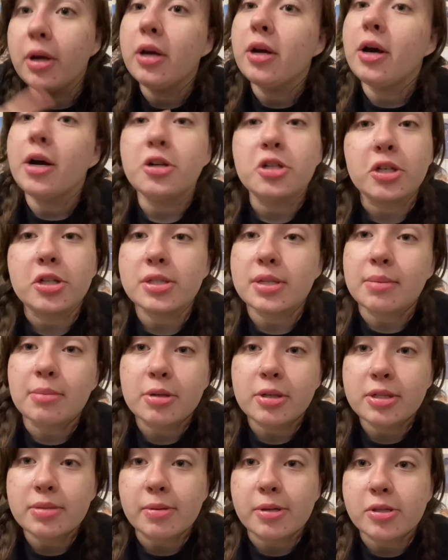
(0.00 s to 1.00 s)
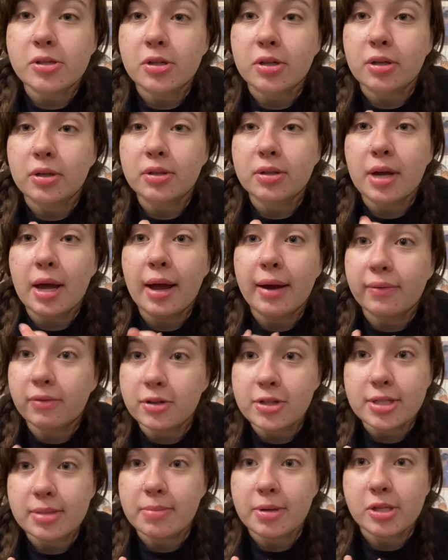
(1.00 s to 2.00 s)
took summer semesters every
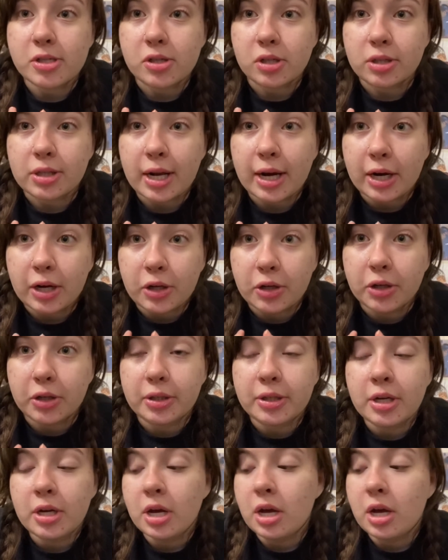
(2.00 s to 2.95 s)
semester that I could.